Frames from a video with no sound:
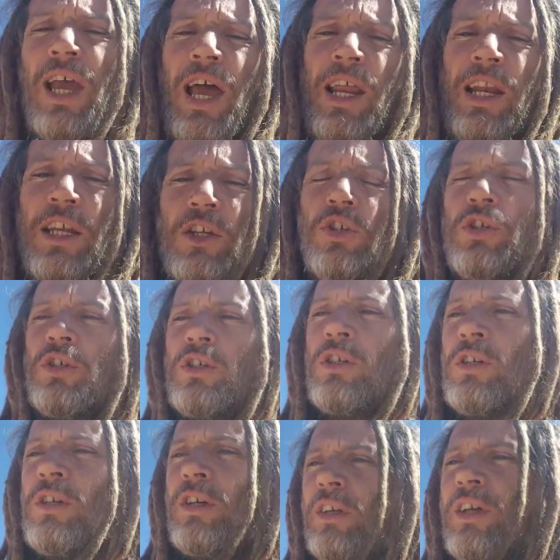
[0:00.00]
adage
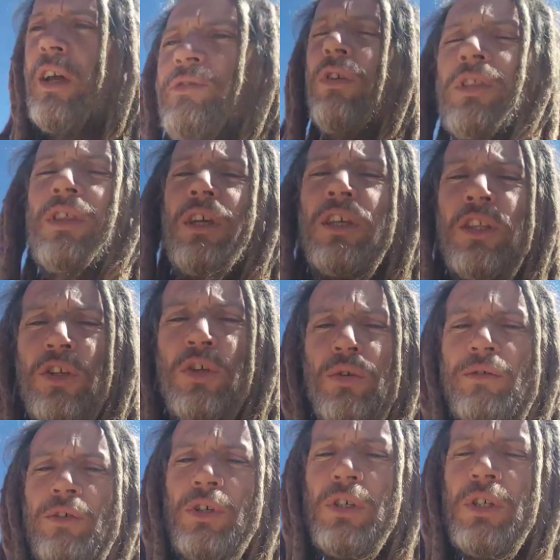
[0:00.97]
everything in the
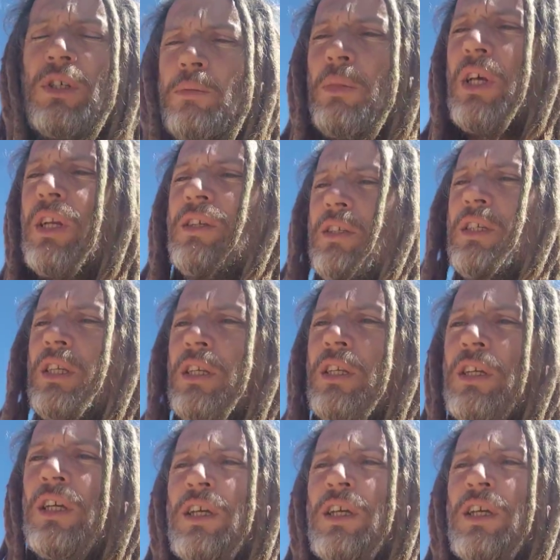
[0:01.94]
universe is medicine.